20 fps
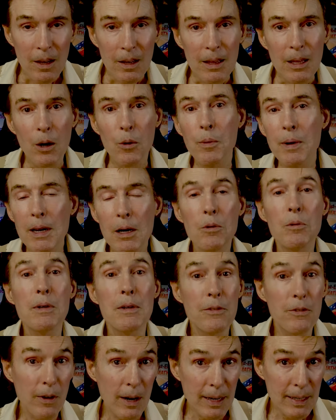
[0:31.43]
Now, we are
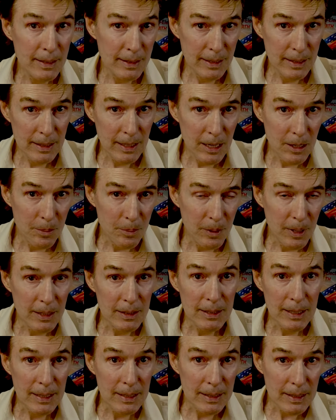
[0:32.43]
revising that
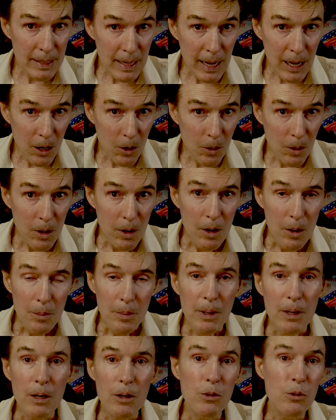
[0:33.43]
project now
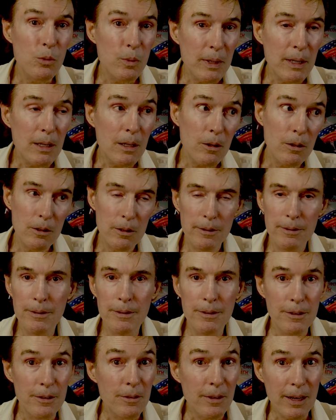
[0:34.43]
because we, or
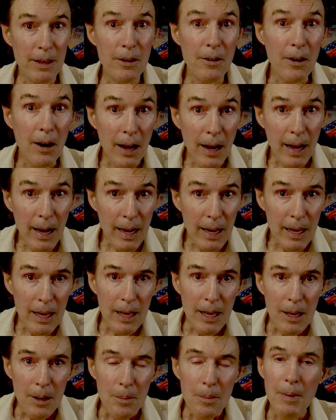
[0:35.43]
rather I,
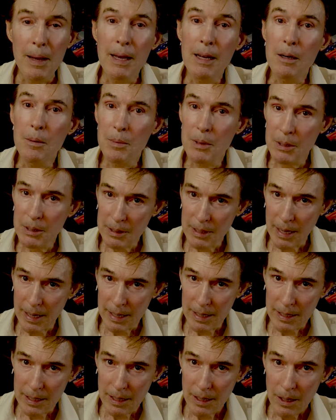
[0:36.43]
made a
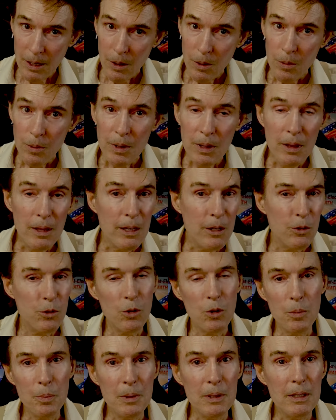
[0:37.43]
mistake with the
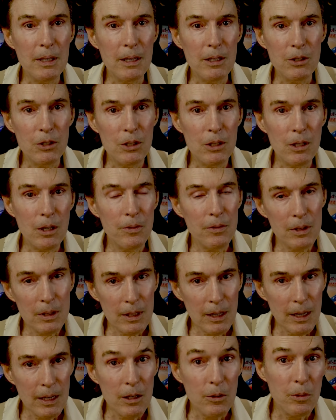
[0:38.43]
interpretation of the
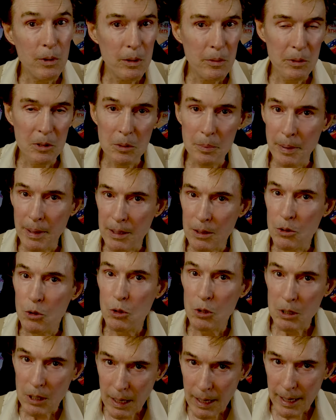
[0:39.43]
data with respect to
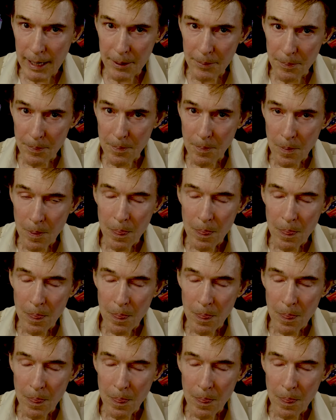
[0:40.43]
time.